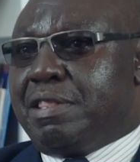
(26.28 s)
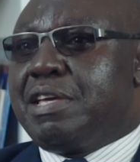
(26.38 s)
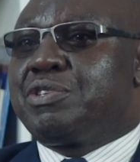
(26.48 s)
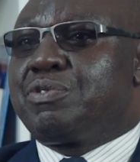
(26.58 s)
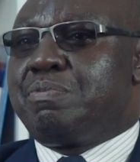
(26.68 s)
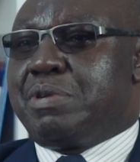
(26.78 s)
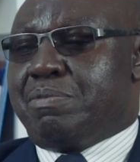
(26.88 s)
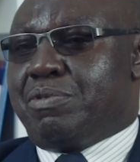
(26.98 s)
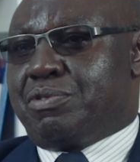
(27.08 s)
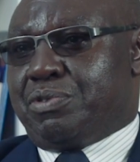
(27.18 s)
They should be
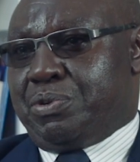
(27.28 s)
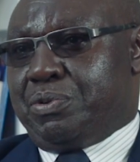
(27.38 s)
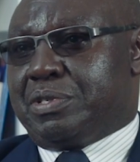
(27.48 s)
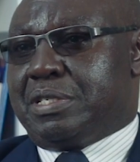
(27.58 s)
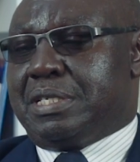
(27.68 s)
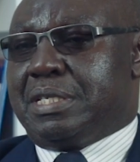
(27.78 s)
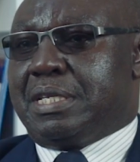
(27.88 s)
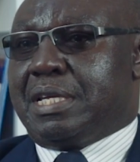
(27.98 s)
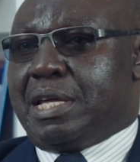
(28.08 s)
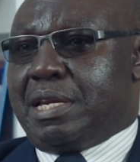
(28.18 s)
able to use
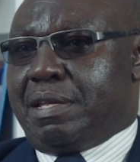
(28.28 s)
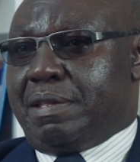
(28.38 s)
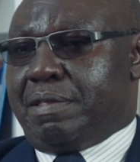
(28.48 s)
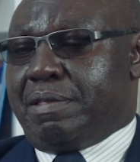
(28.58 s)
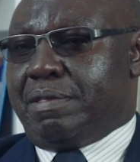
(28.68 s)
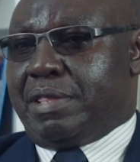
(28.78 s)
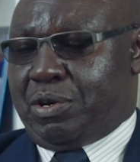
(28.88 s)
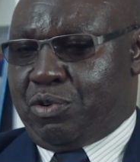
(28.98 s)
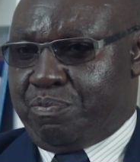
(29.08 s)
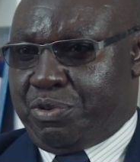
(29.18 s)
the
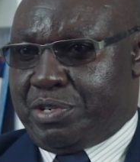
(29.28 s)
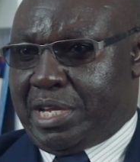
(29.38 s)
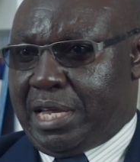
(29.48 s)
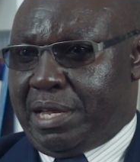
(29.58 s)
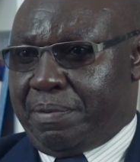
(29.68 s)
computer.